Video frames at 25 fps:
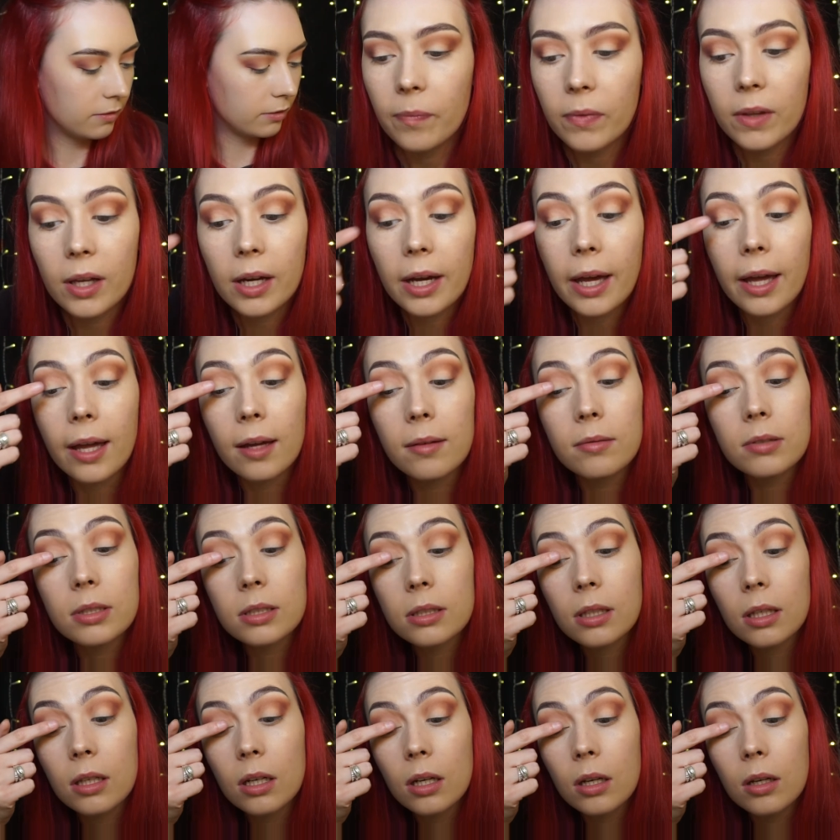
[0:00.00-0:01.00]
Okay, I'm just
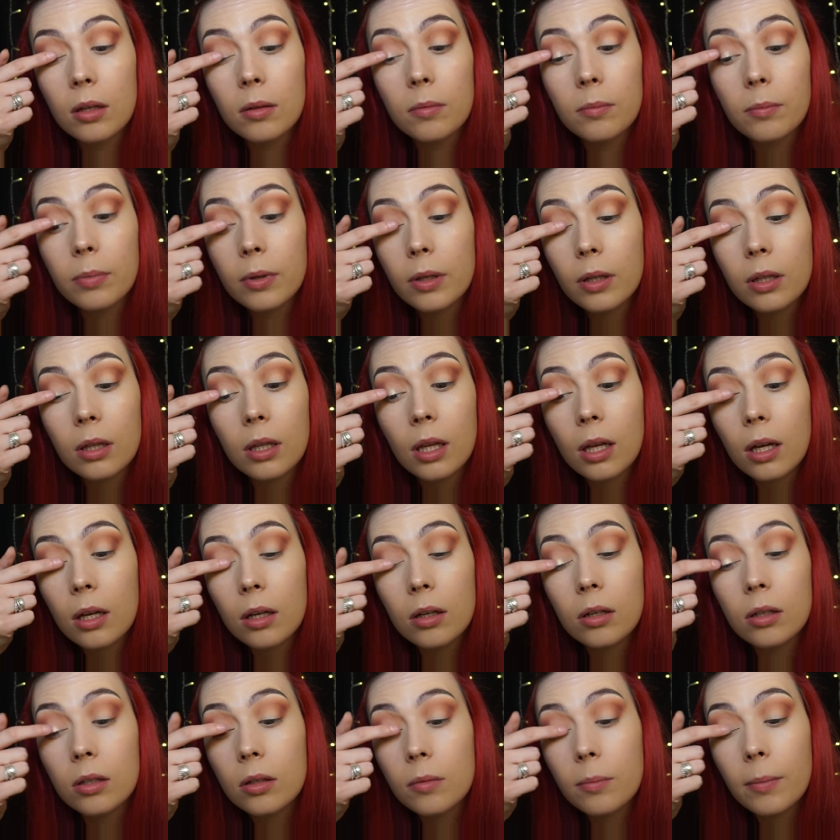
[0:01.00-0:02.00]
going to put that
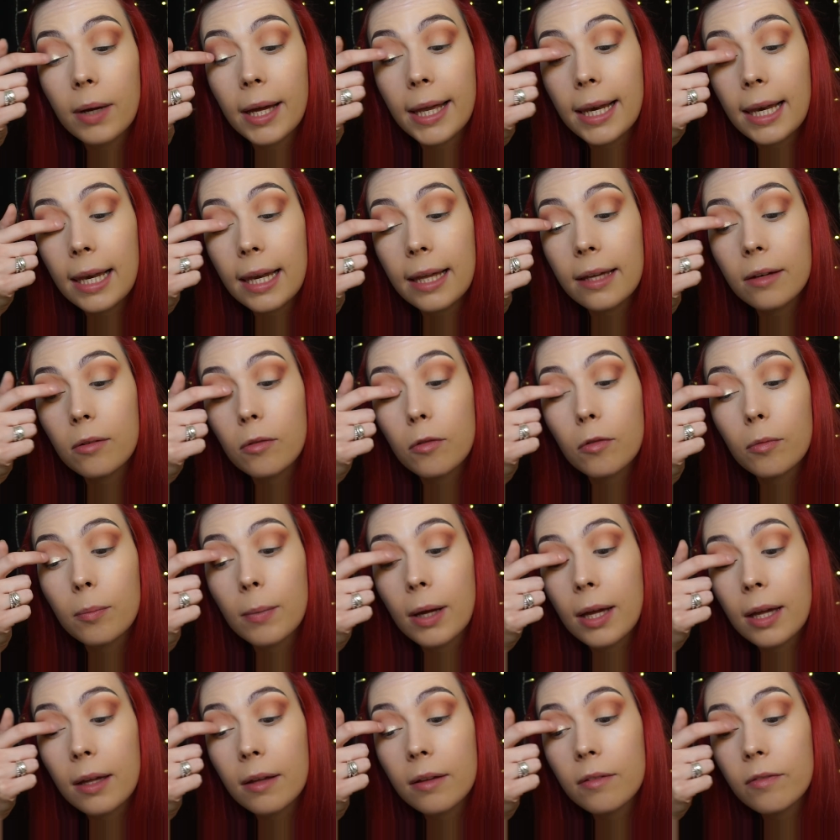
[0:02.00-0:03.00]
on my lid with
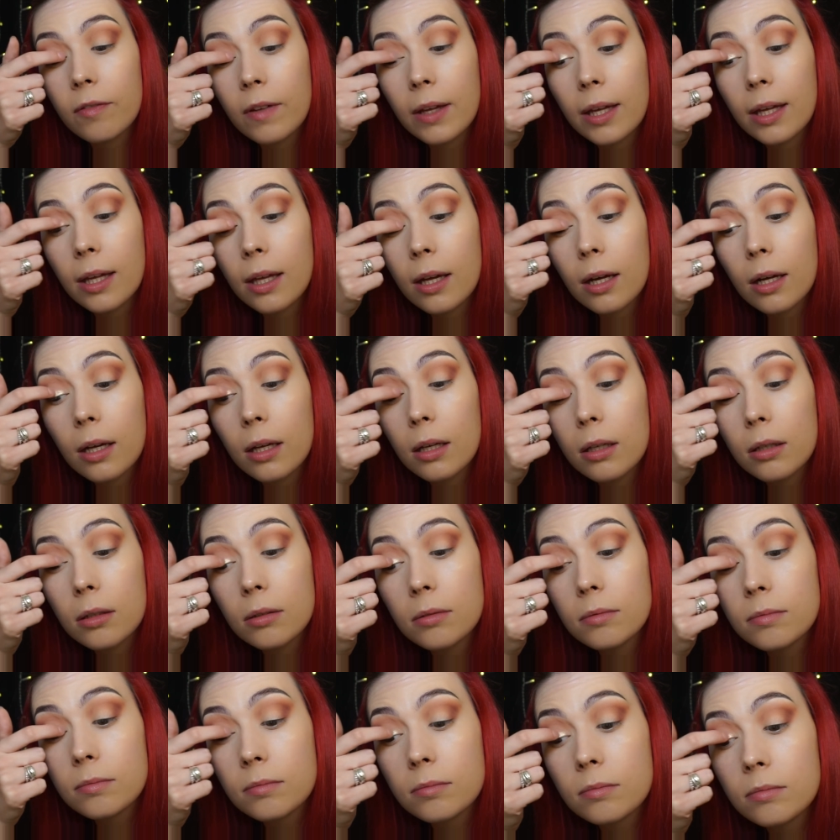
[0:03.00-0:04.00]
my finger.
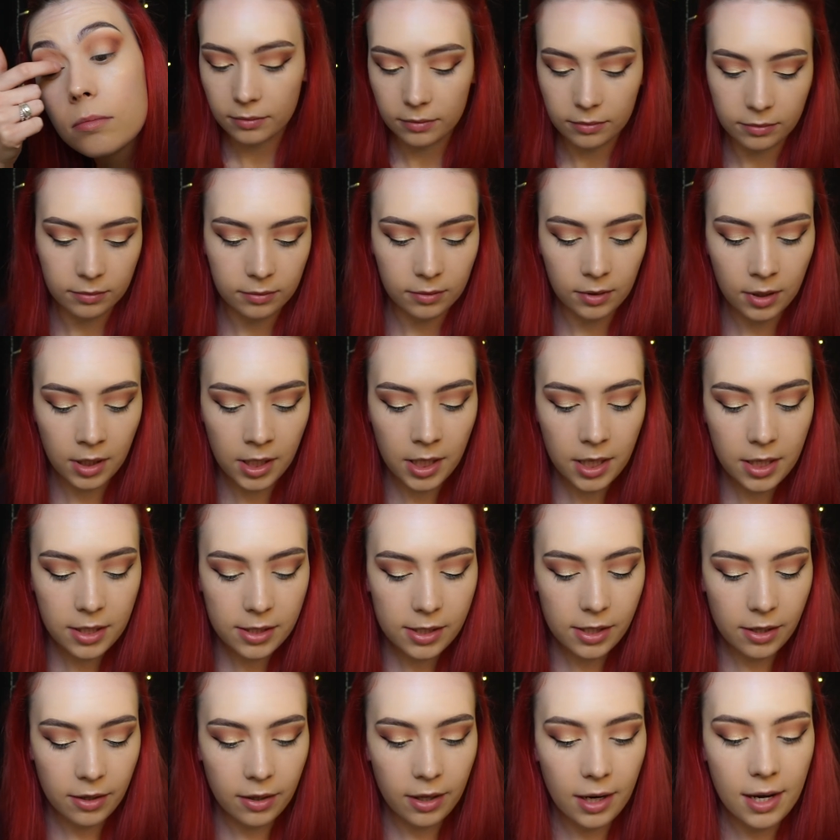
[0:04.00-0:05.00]

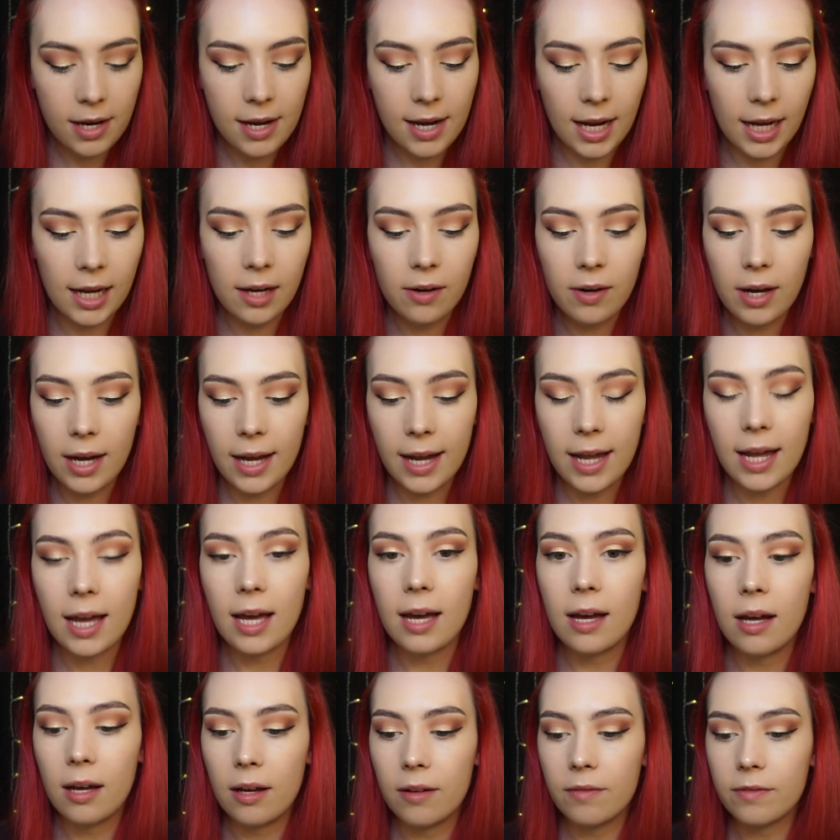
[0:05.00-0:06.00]
So now I
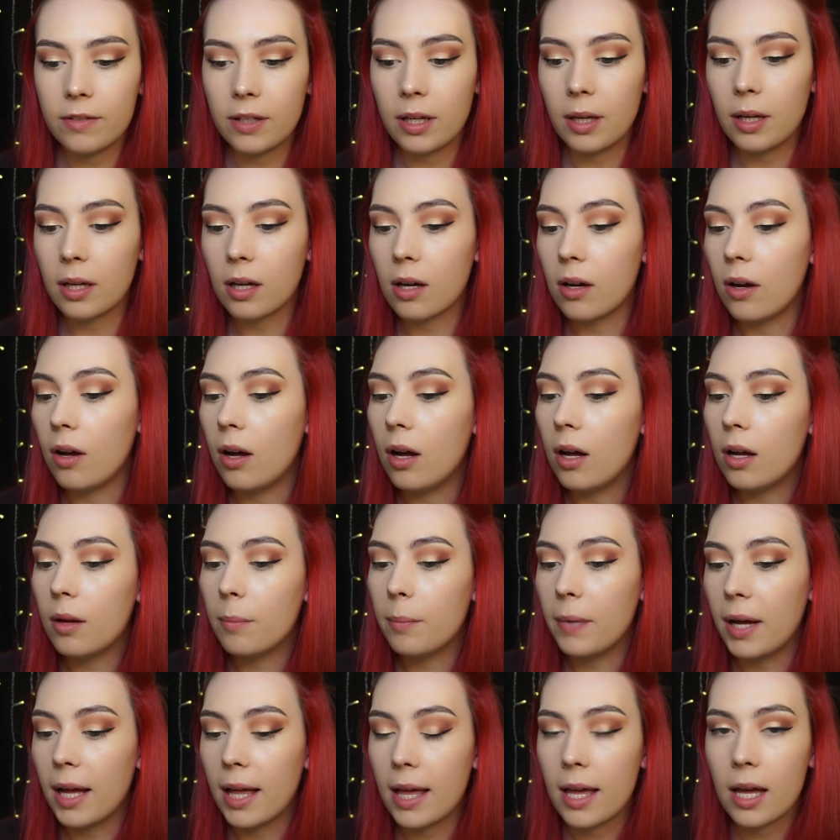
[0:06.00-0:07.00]
have got
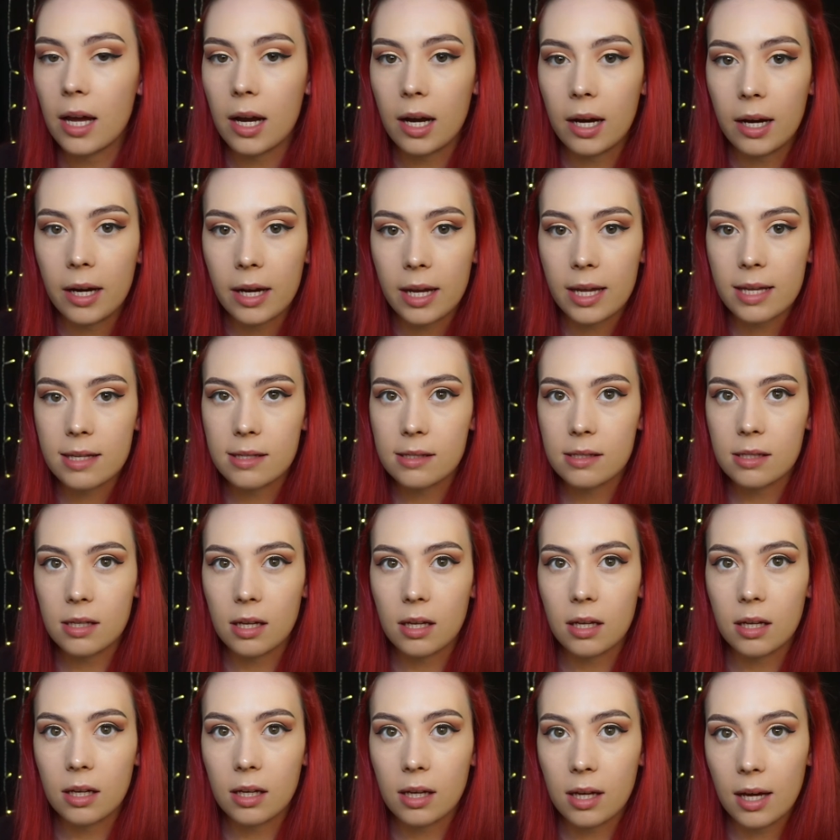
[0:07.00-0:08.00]
my eyes
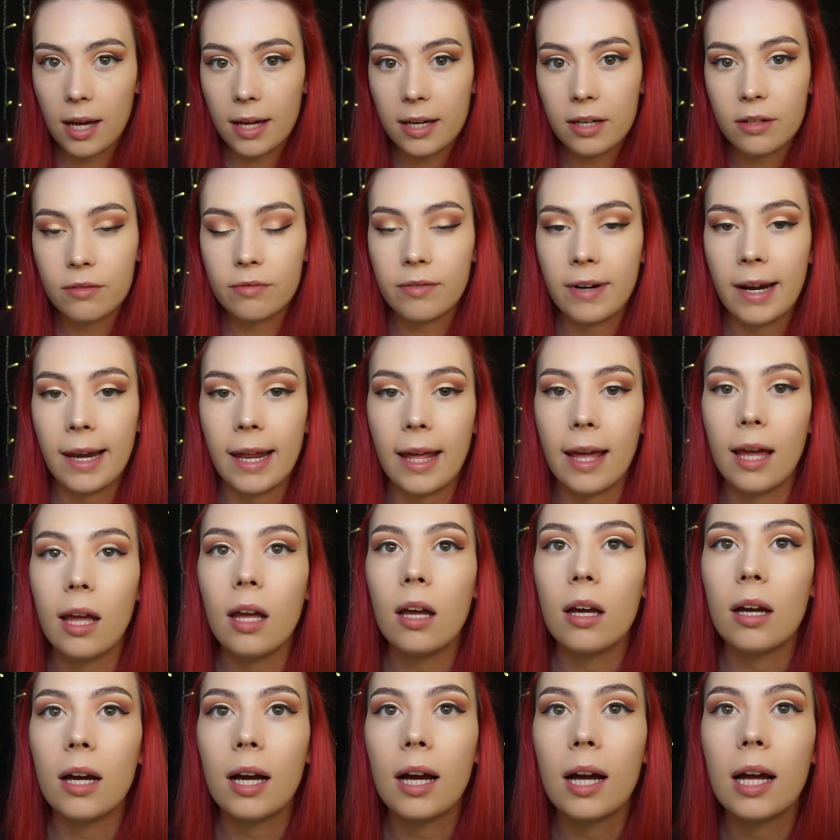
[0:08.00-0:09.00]
kind of ready.
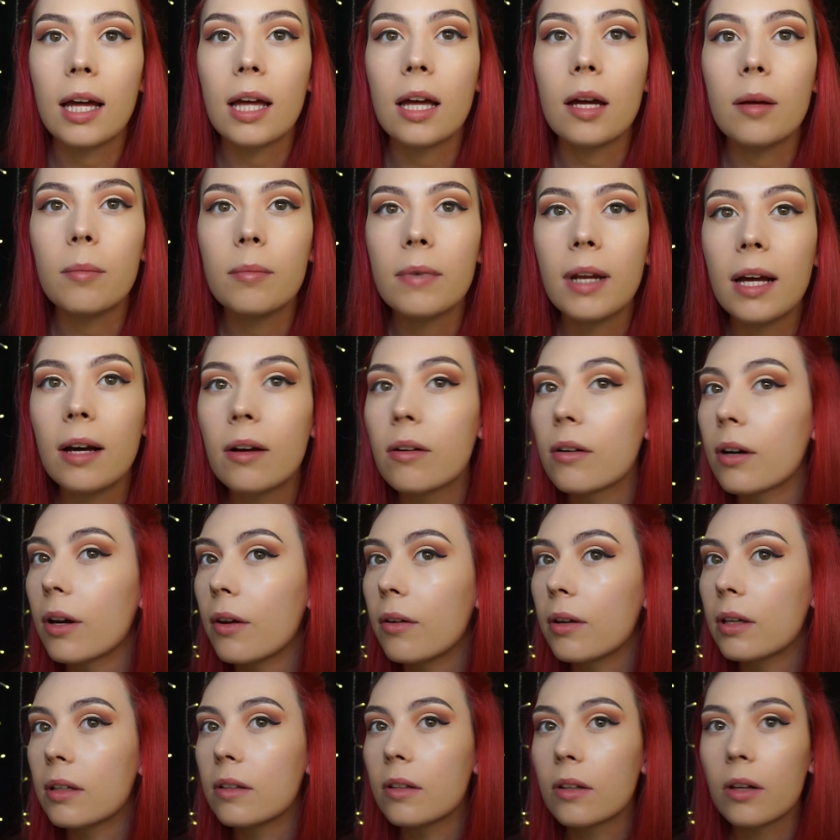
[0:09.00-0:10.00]
I am now
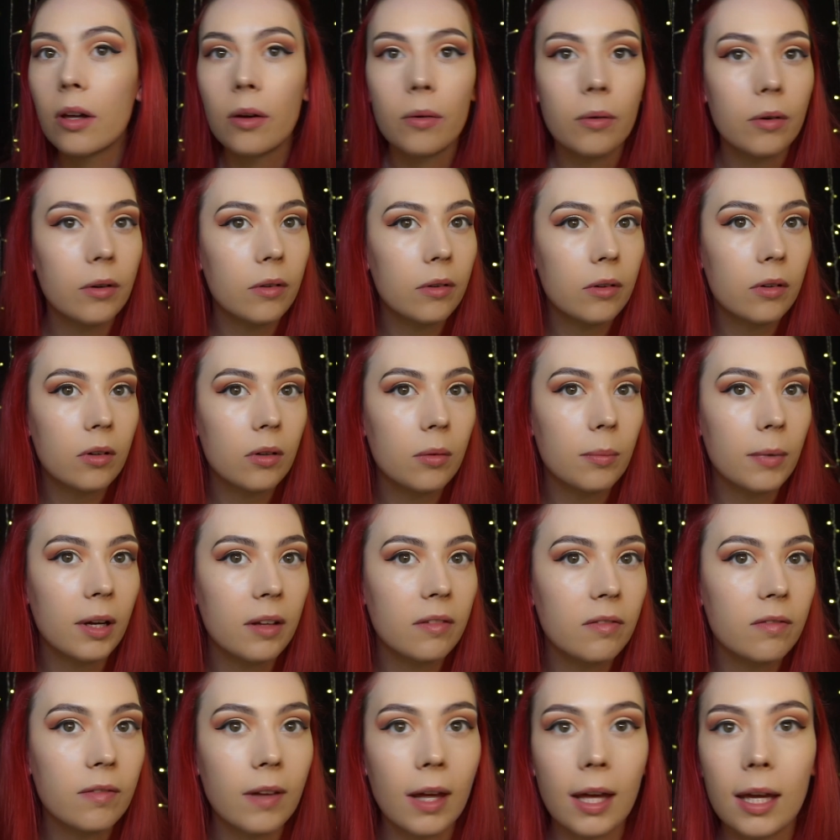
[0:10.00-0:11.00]
going to go on to my
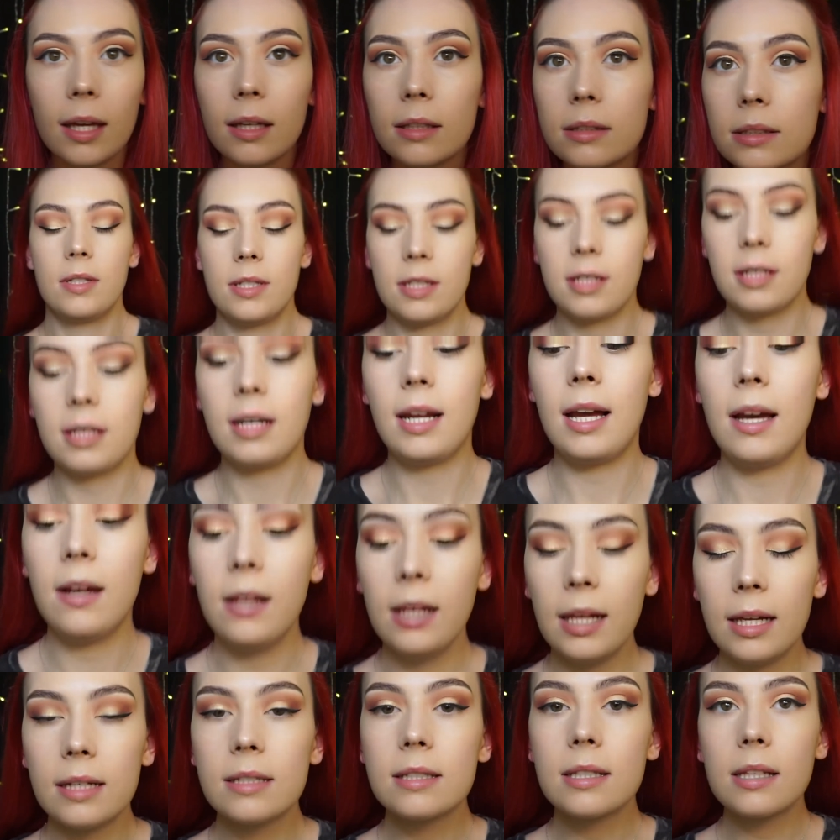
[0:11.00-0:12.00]
face. So now
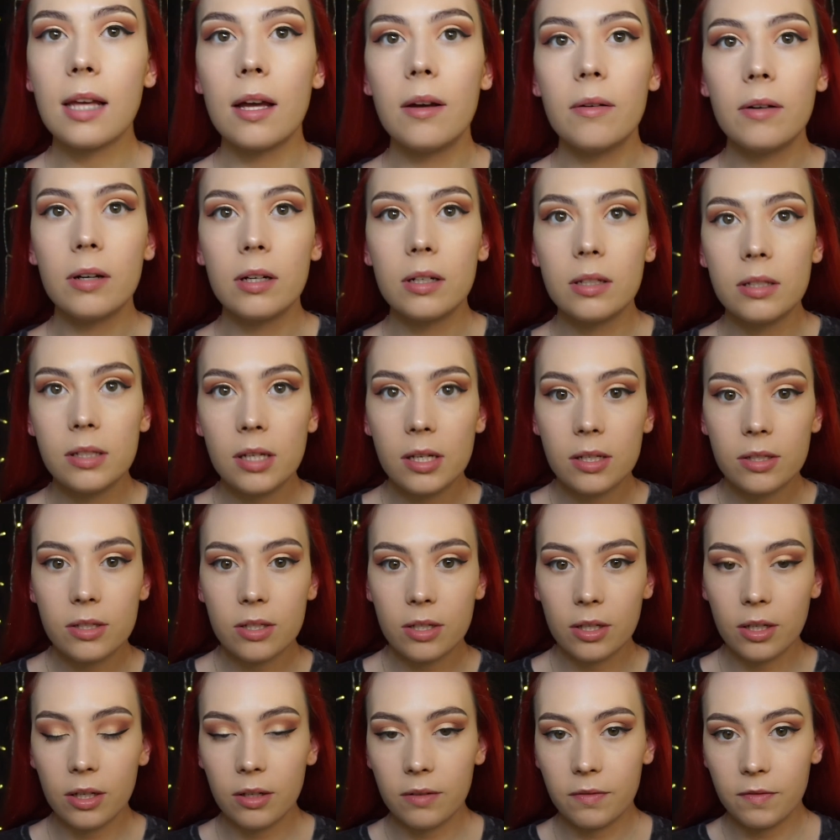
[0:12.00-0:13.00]
let's go on
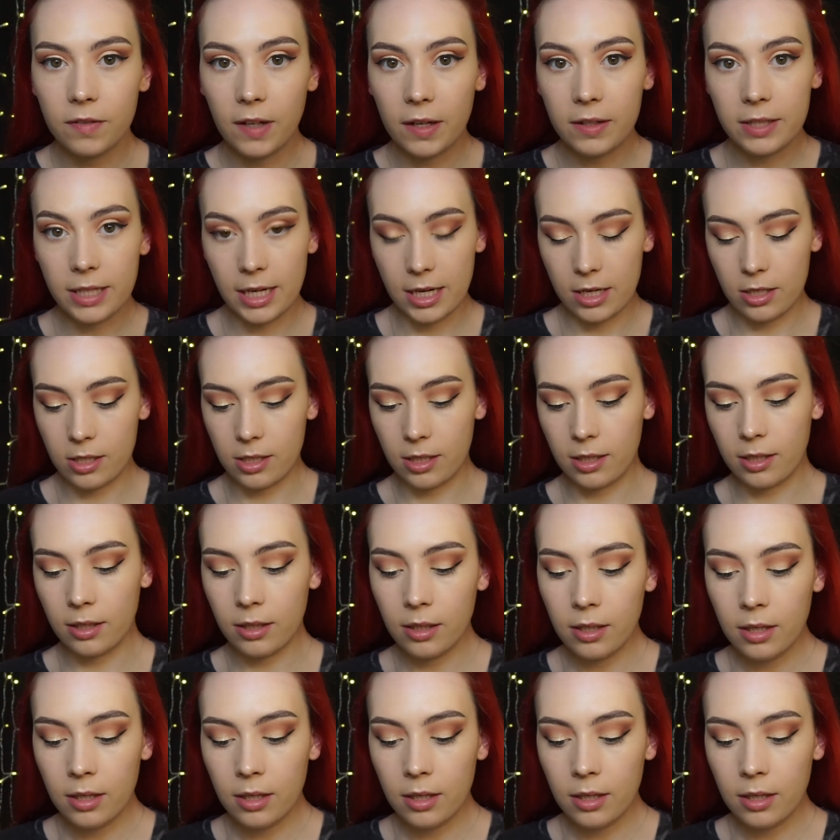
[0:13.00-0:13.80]
to foundation.